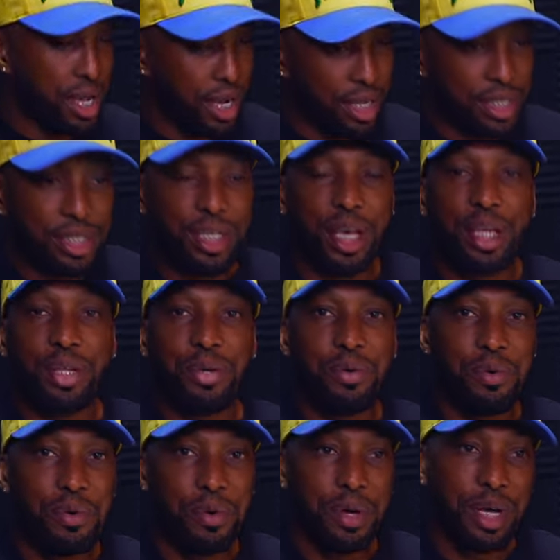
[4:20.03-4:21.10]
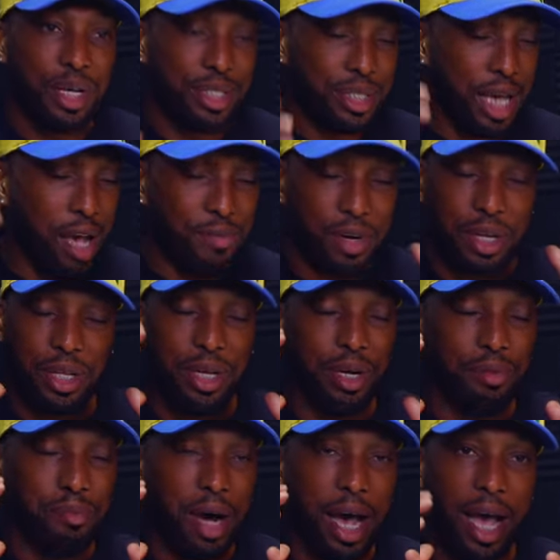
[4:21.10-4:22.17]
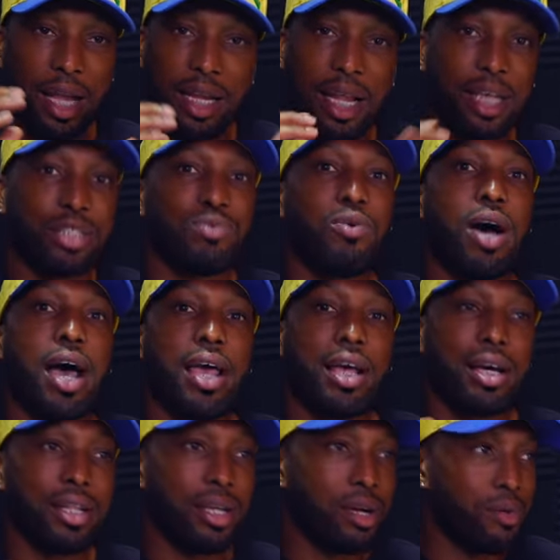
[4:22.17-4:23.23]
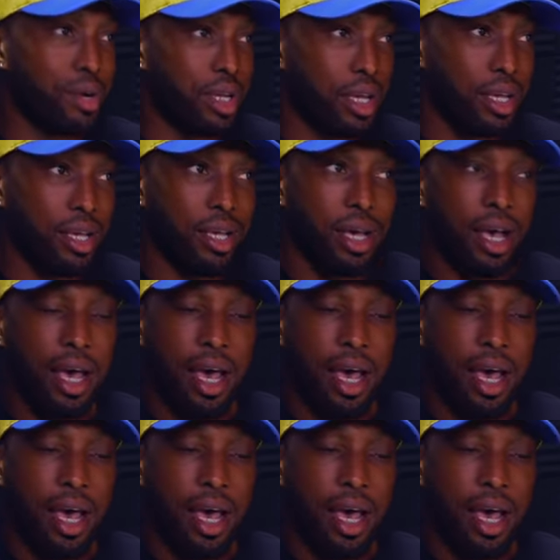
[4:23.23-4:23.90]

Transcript: continue to have a clear mind, and that's why clarity